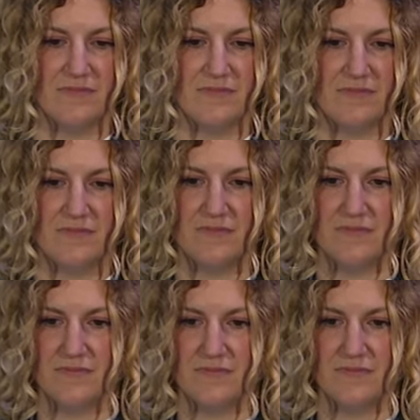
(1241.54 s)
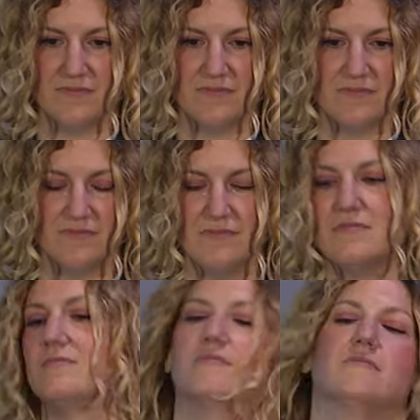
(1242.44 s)

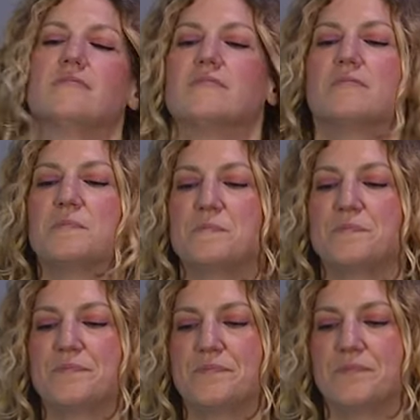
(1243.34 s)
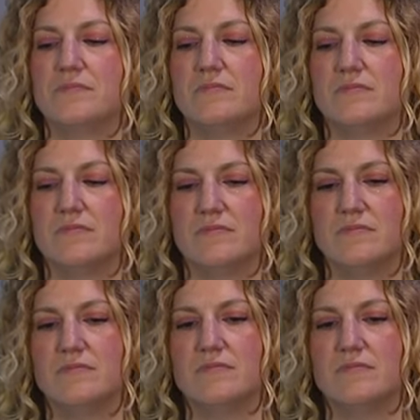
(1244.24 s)
This person isn't speaking.